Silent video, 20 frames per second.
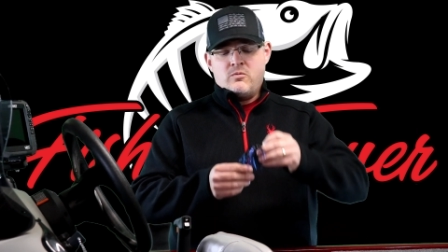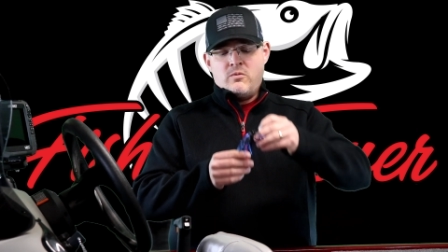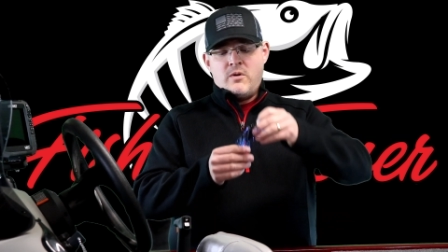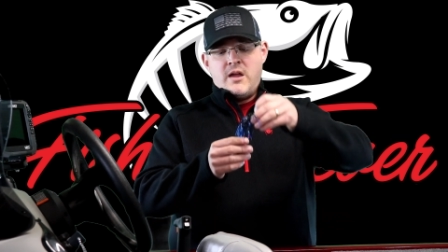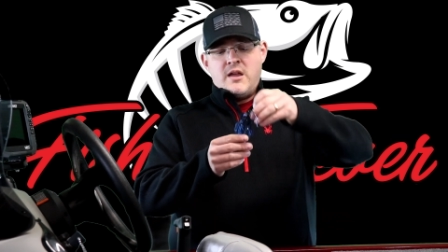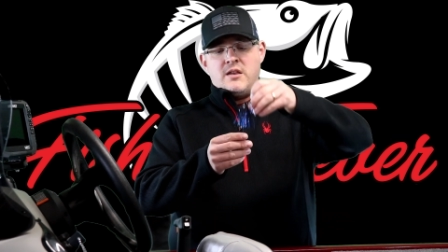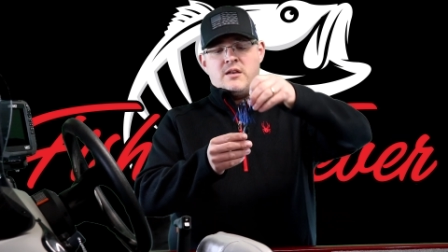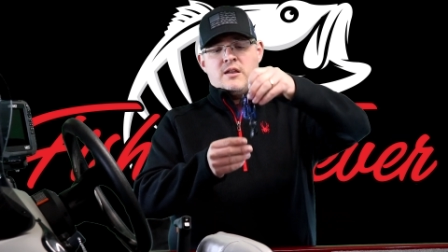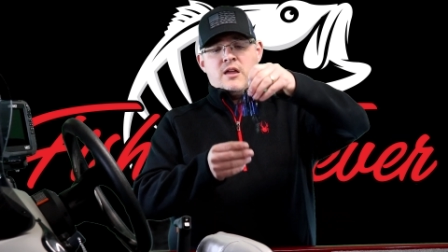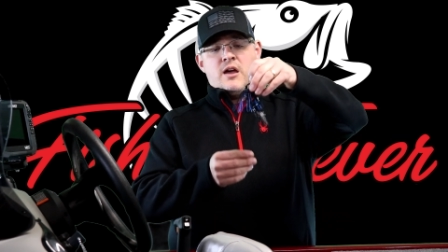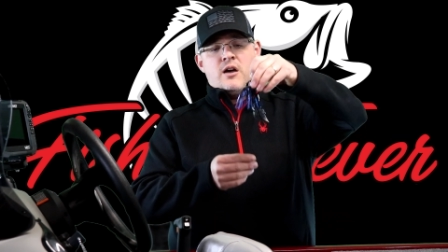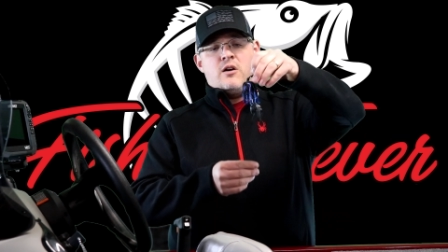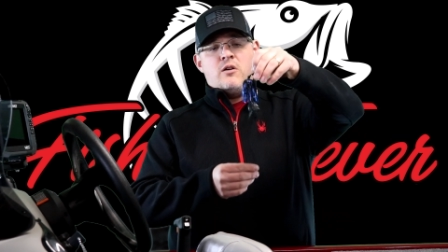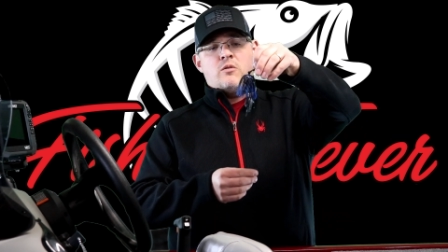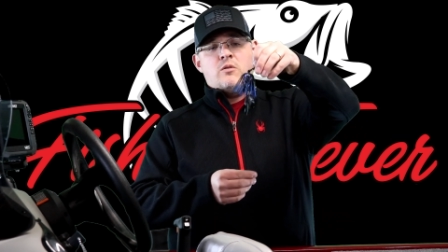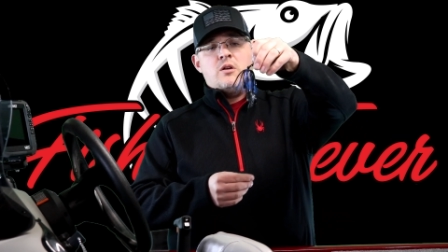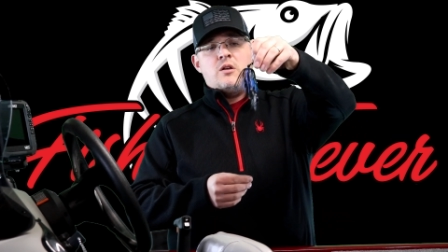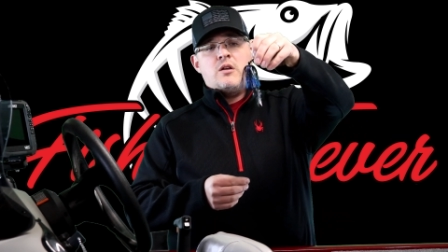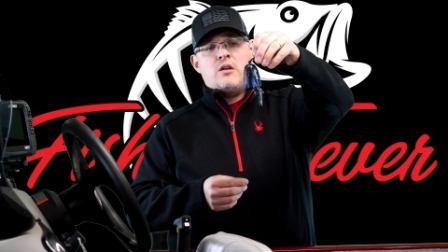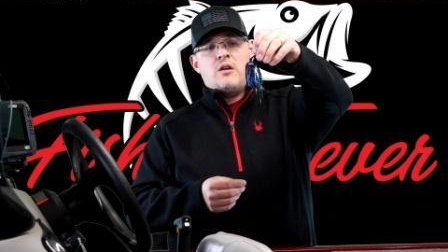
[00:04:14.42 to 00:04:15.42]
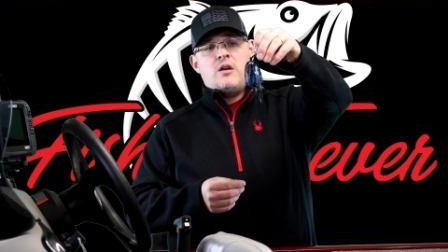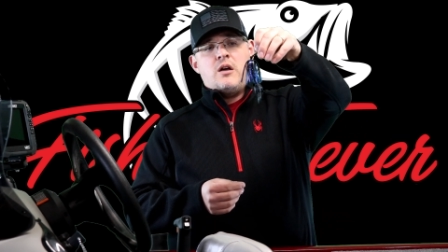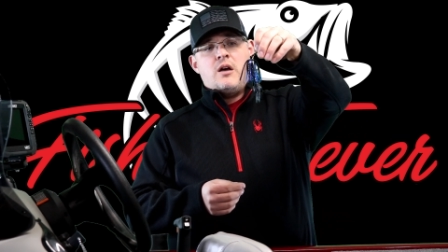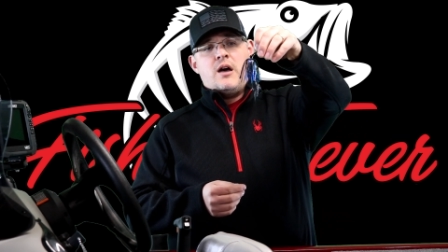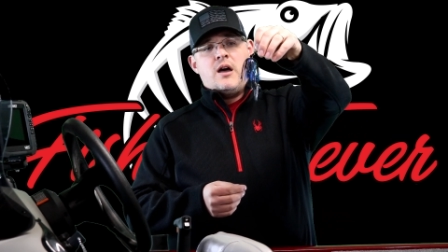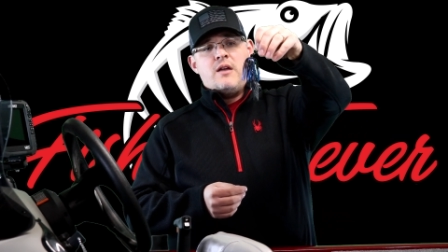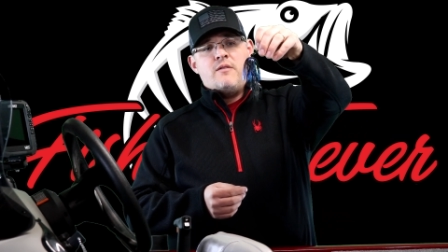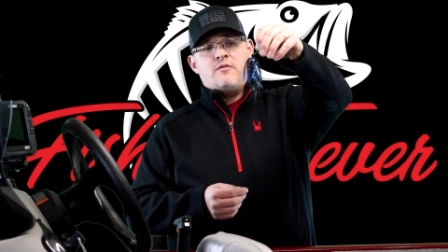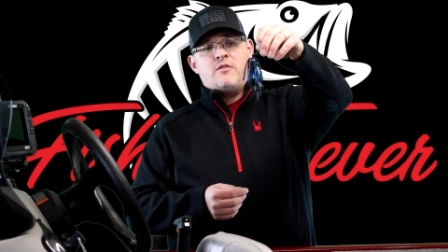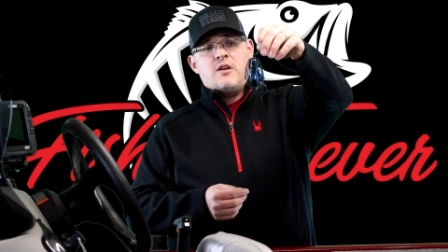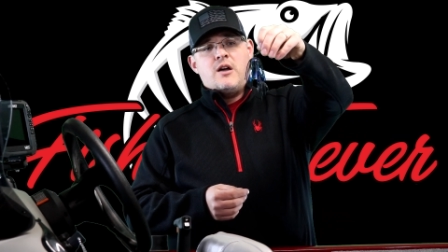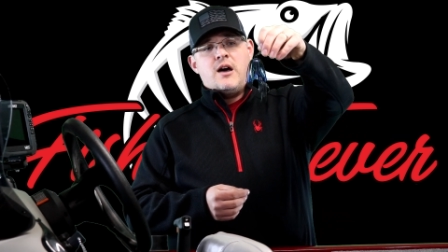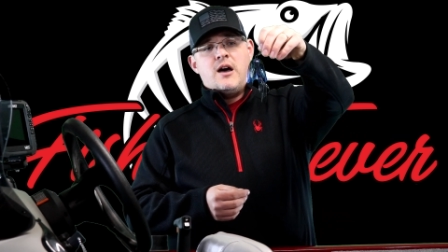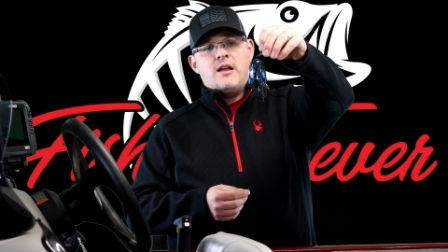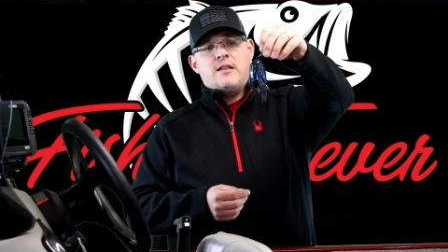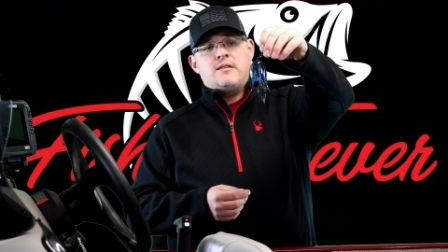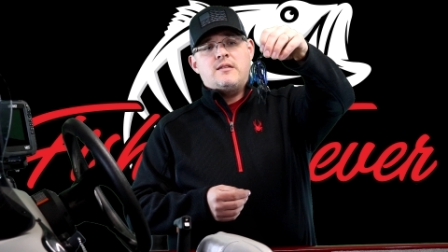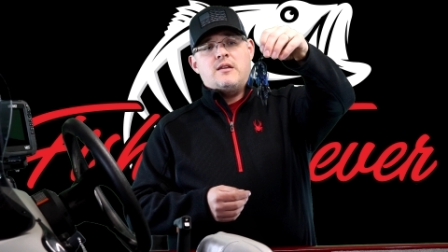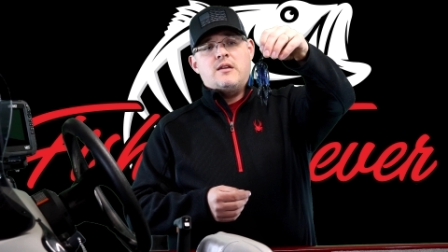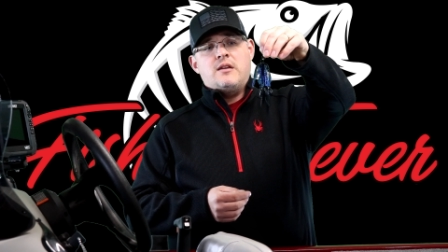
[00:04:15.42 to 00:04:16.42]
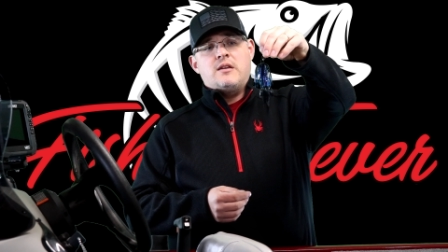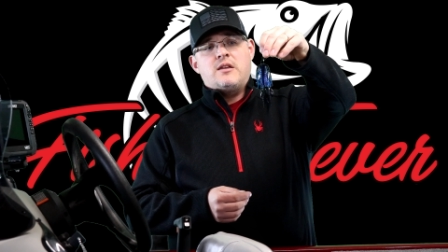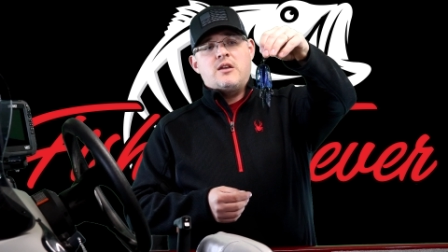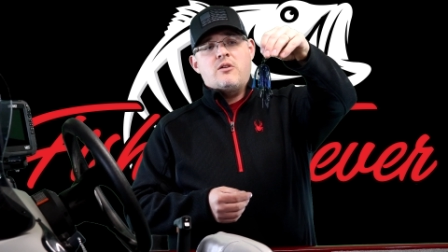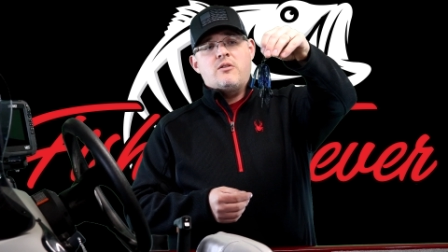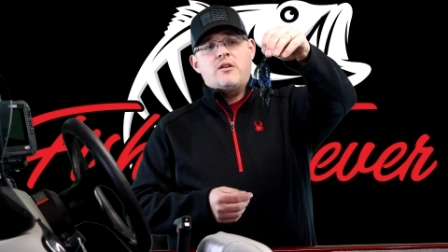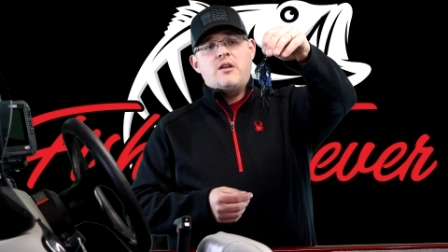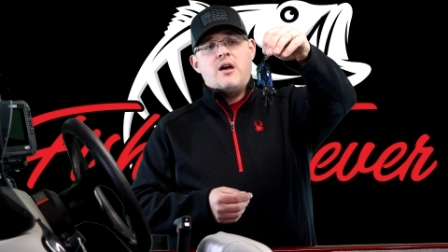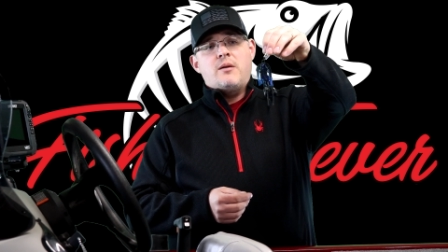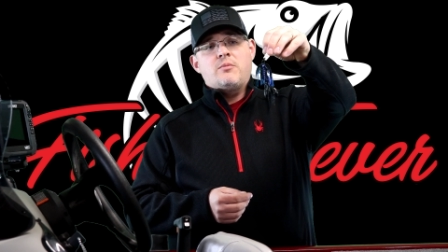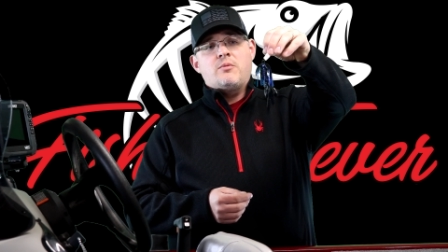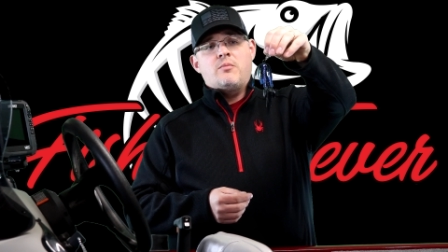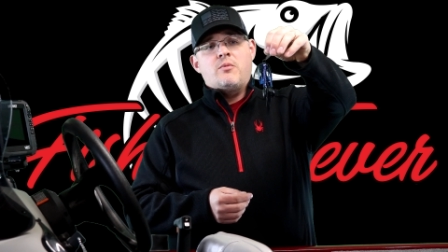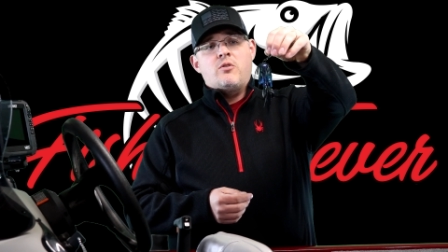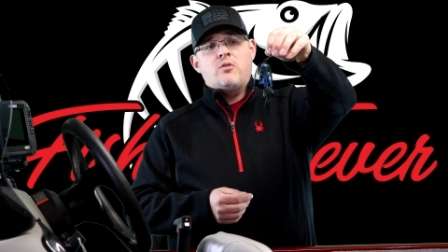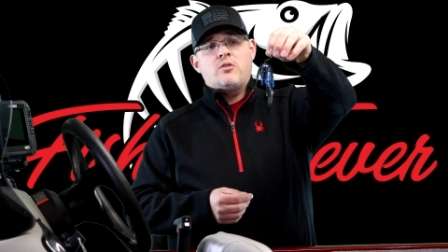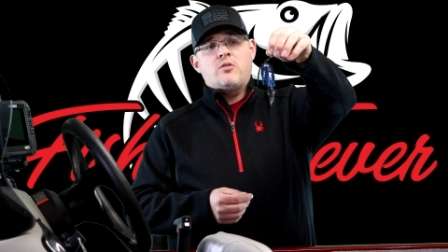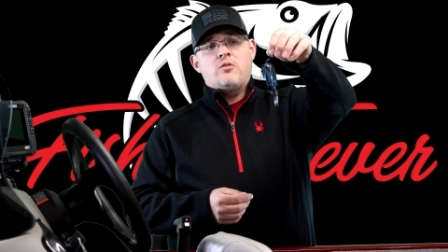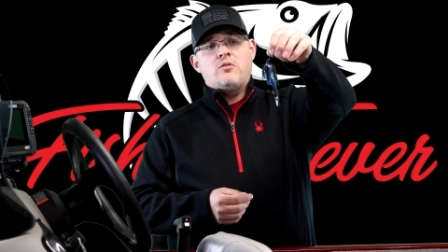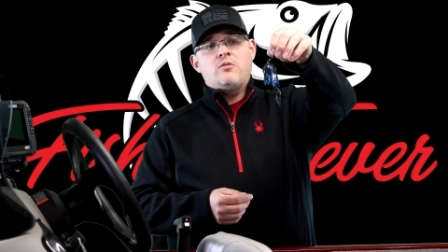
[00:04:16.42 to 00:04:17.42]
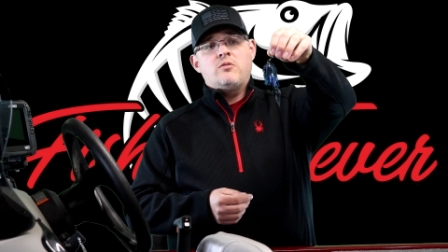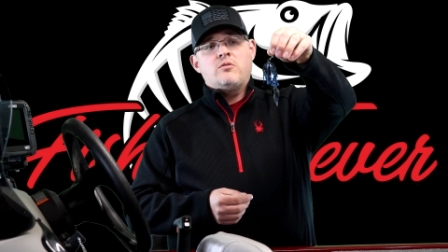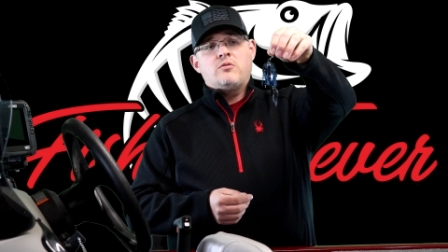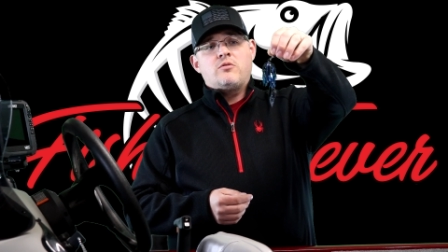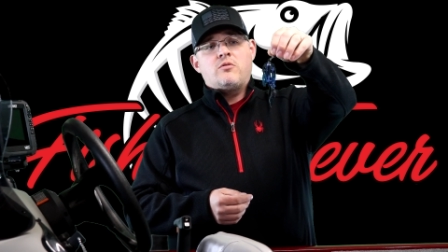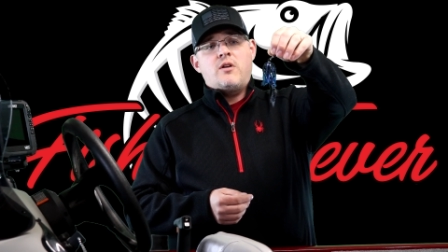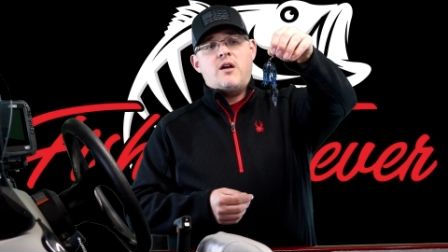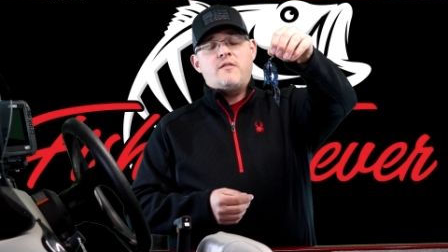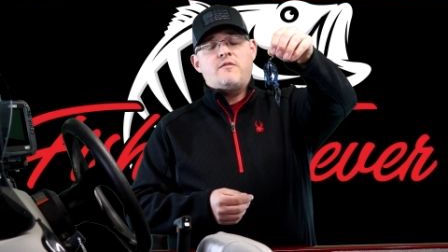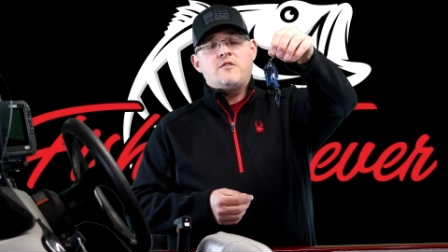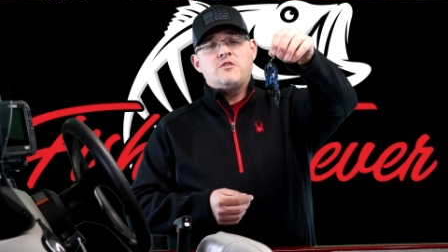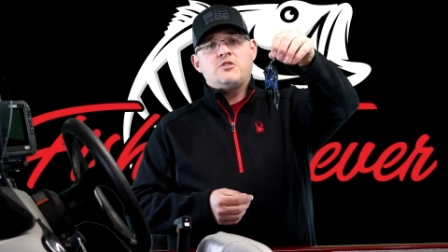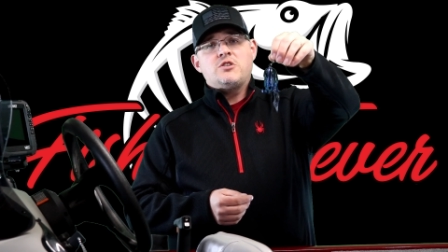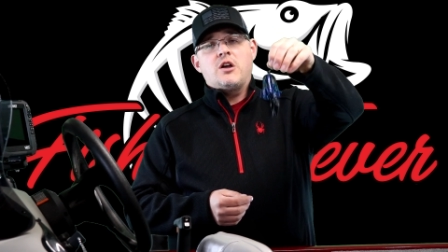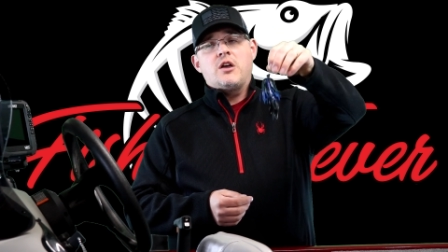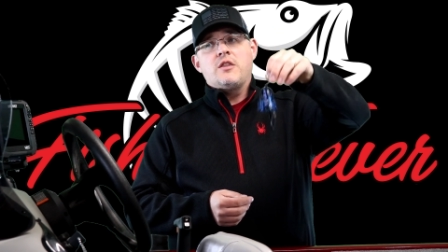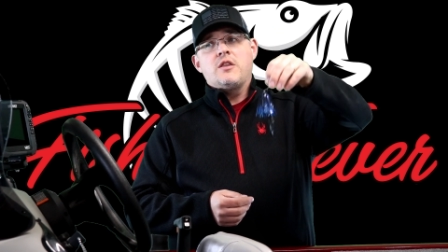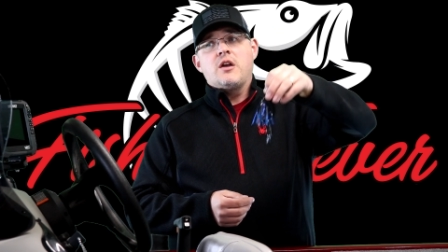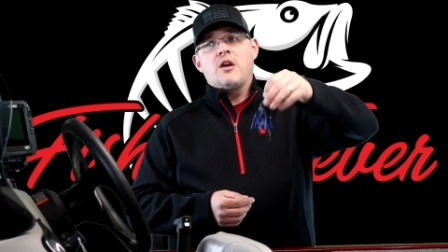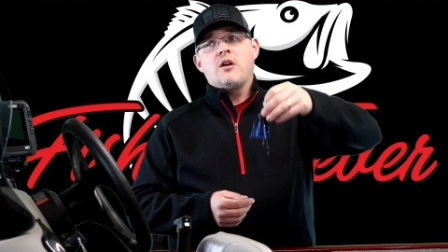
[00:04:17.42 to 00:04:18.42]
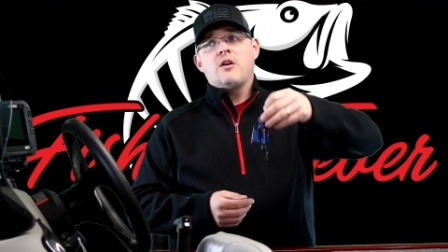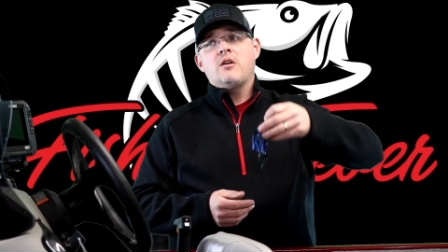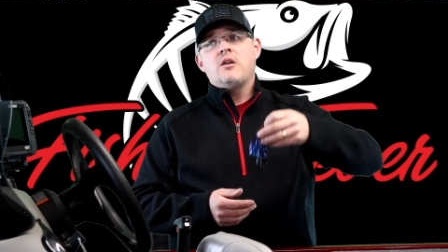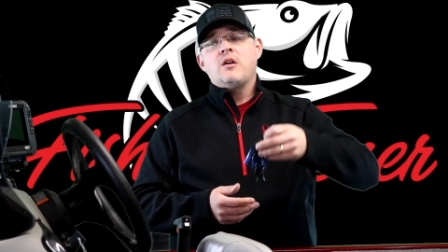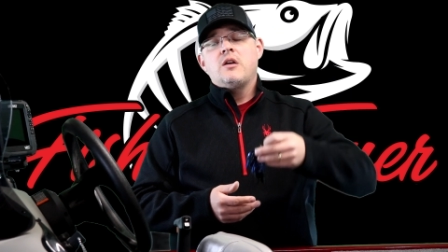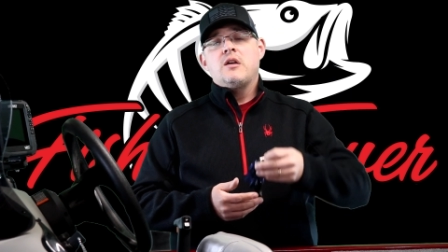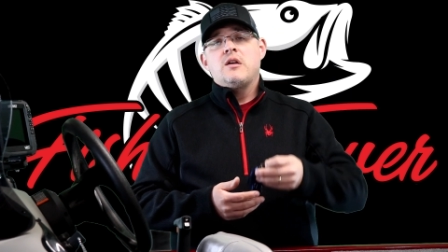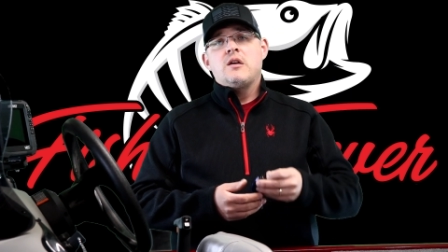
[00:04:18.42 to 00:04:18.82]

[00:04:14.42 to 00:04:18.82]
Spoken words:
Right now, I've got Gary Yamamoto crawfish on there.